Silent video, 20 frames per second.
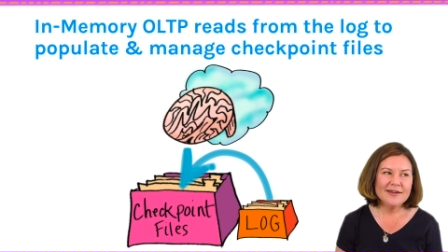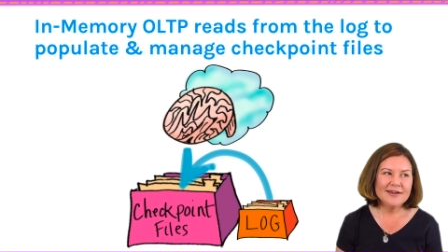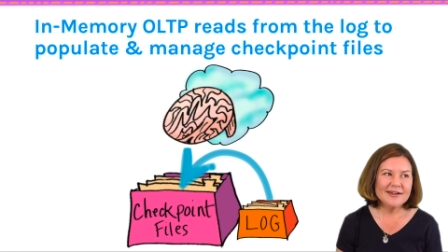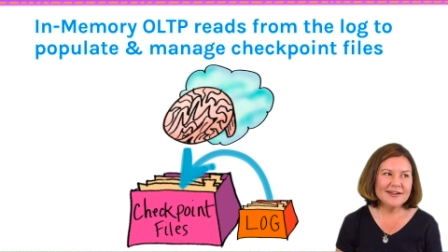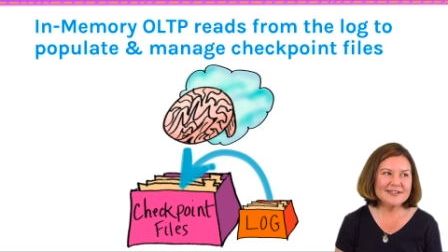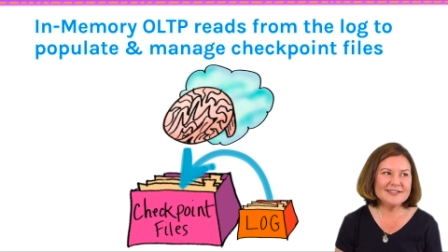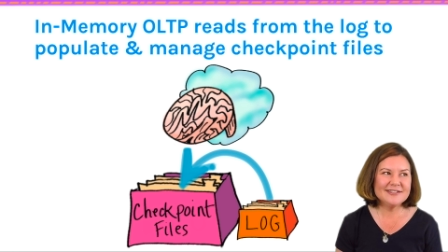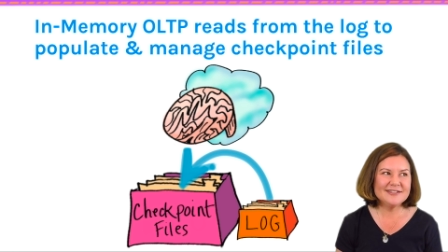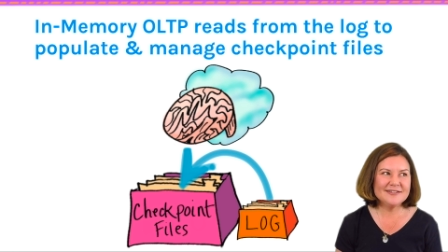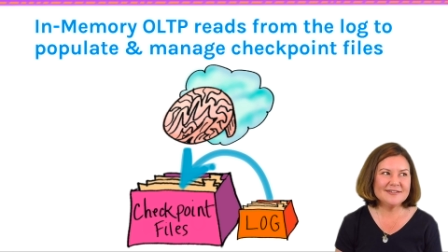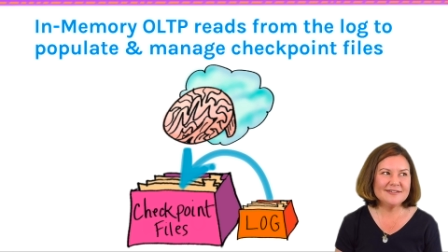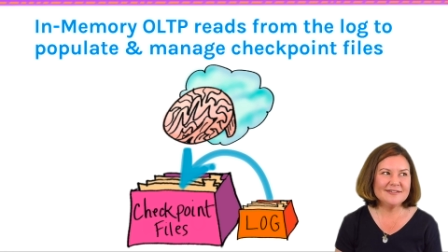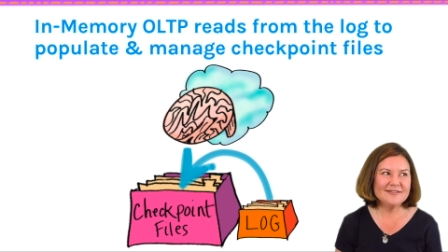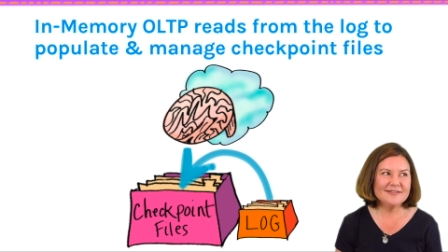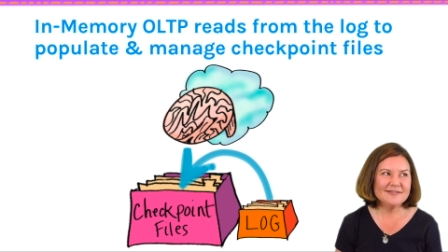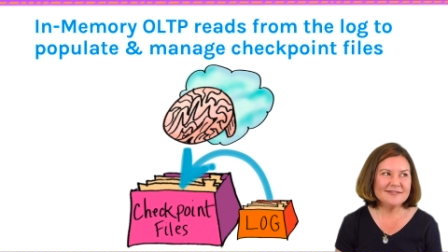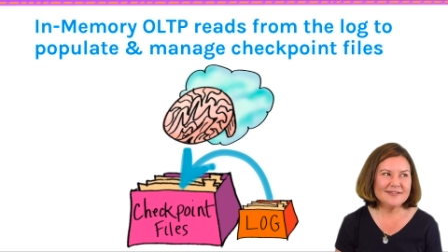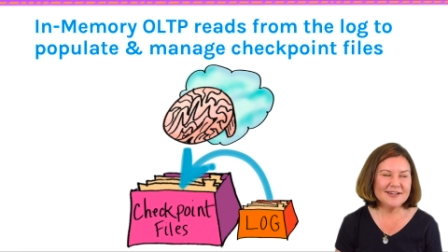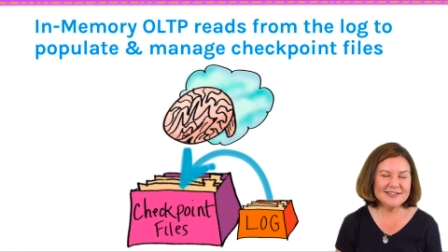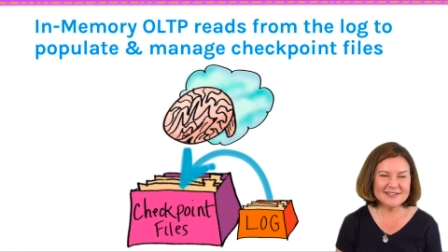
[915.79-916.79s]
It's
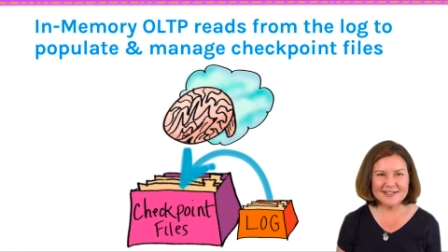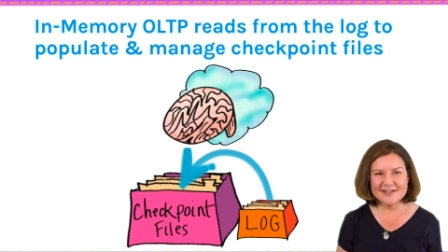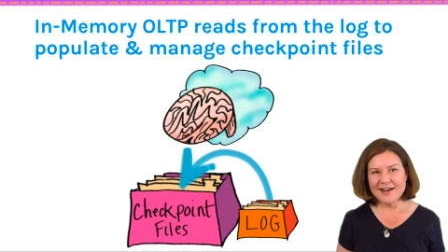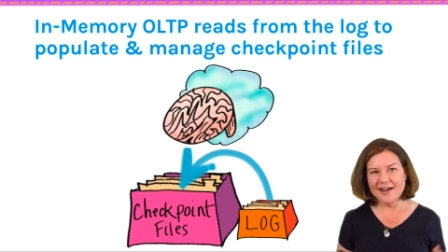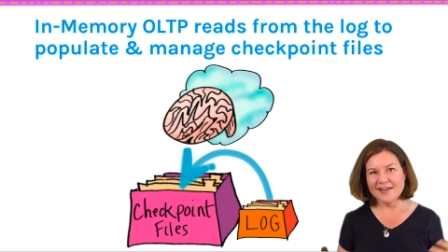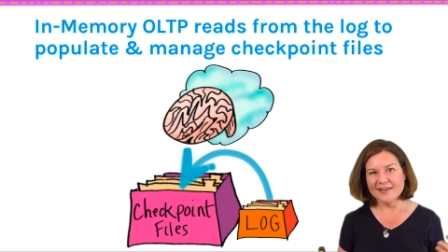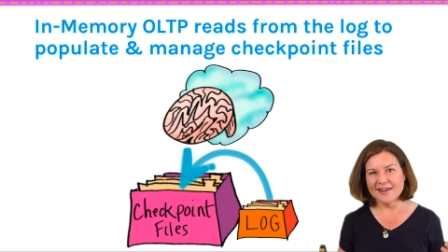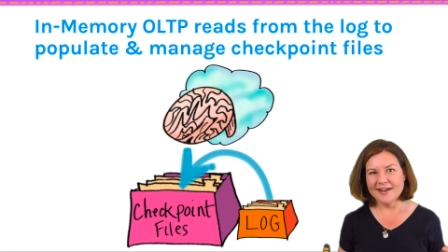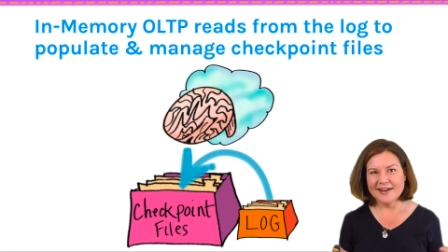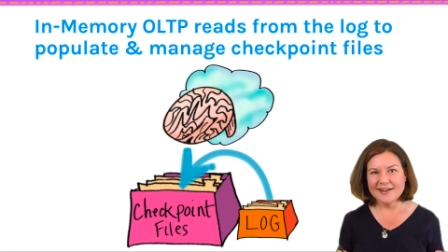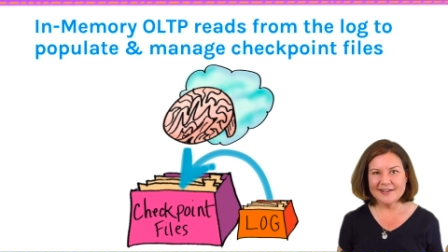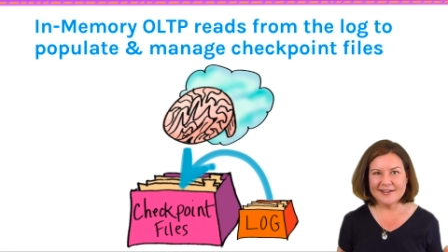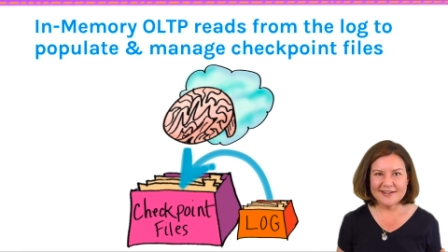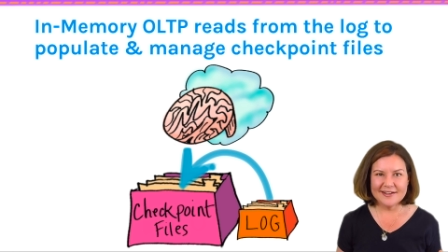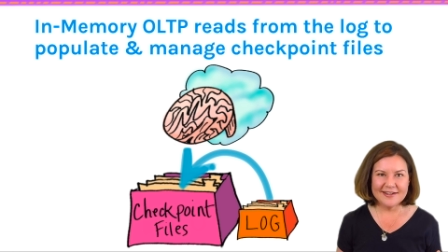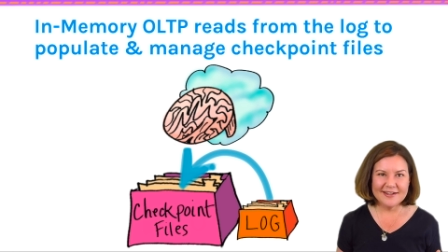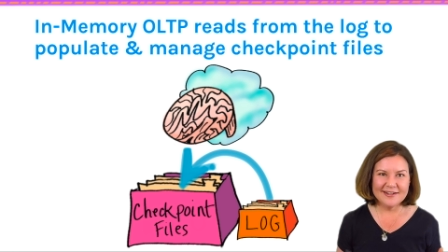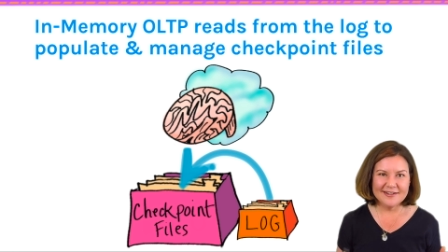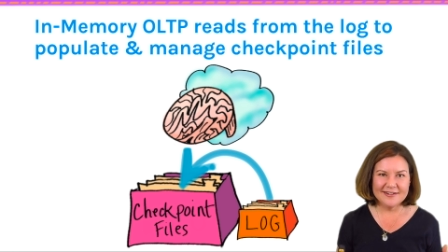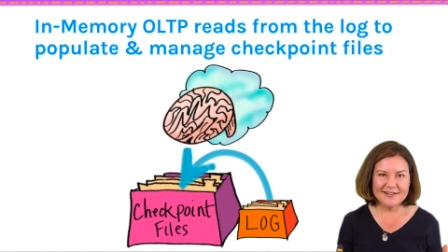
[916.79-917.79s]
it's not like
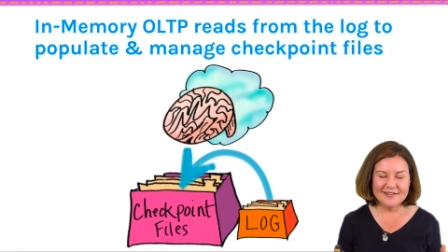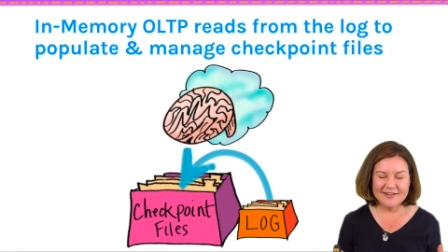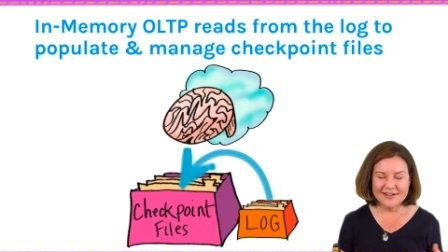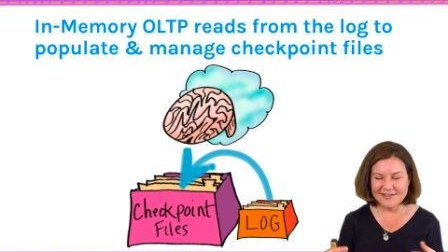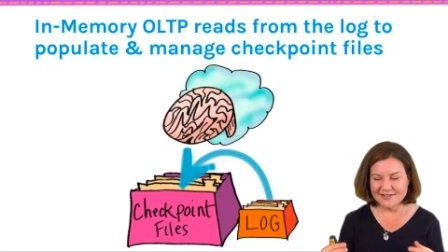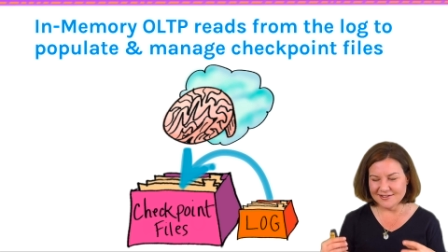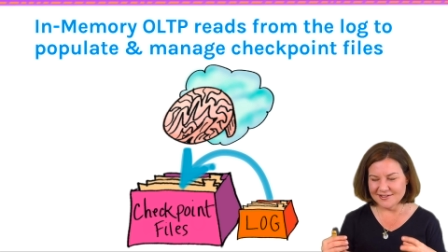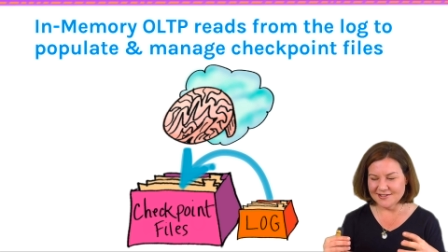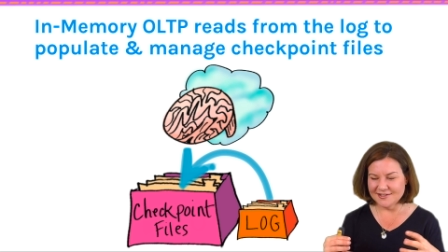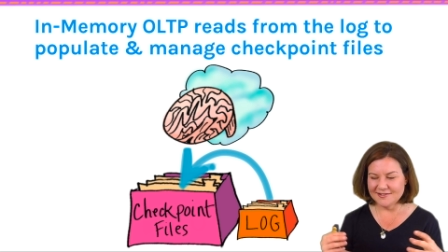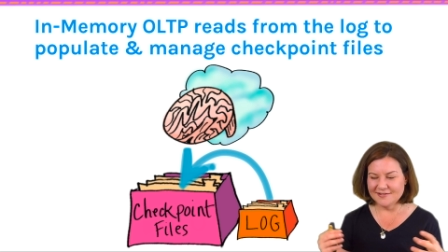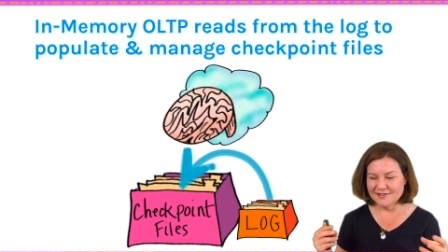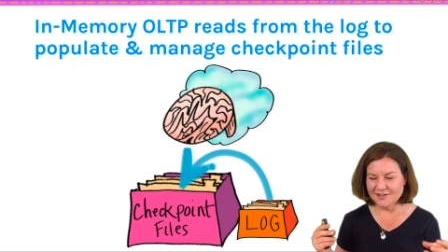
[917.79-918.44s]
it it's,